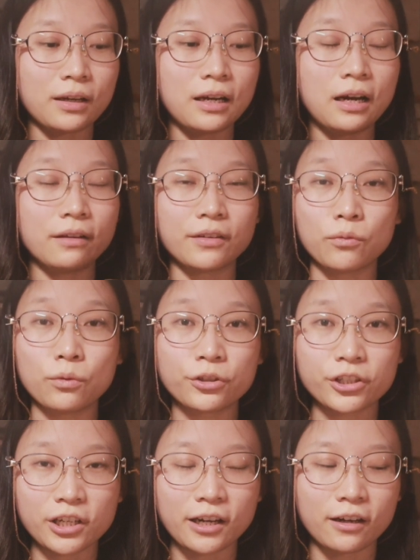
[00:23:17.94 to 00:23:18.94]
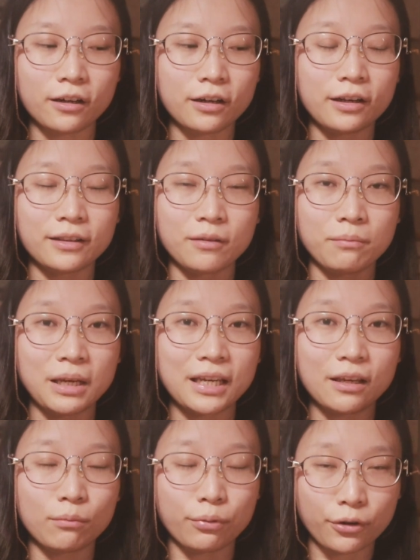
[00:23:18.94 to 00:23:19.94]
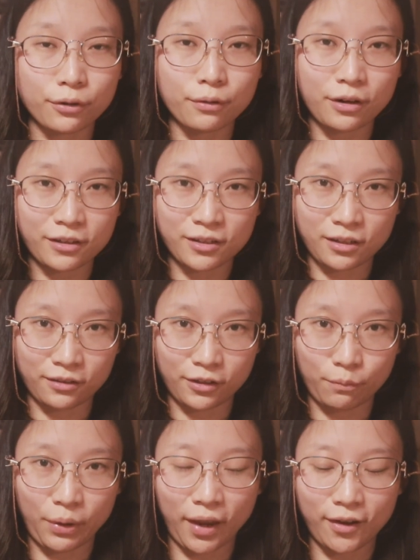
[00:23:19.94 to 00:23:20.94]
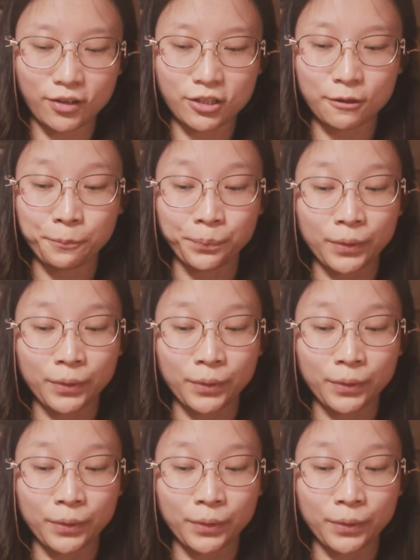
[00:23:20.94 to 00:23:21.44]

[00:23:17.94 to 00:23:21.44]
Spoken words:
the word count and the making progress on the page.